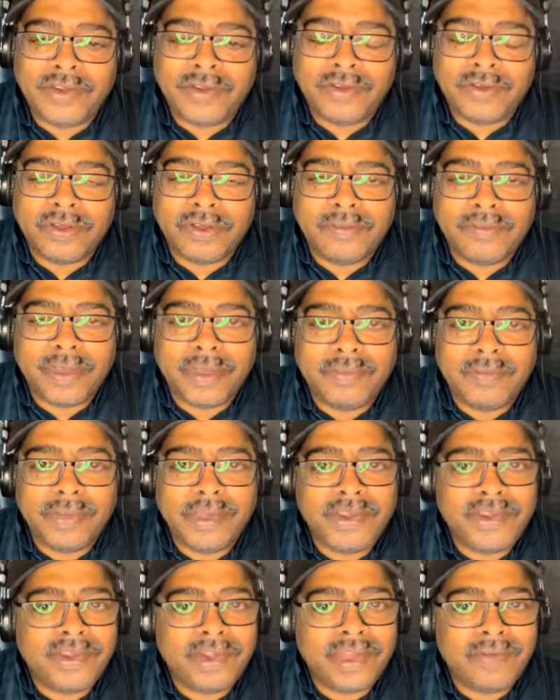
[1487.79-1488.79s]
so it may
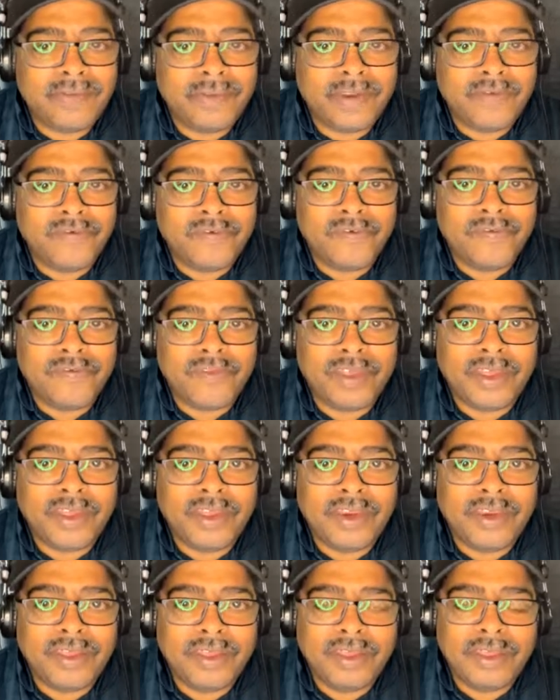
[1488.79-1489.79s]
be
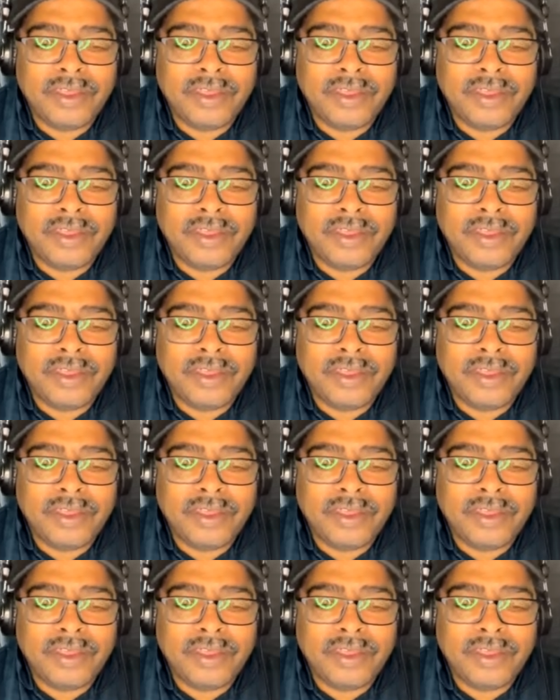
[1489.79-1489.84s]
7:15.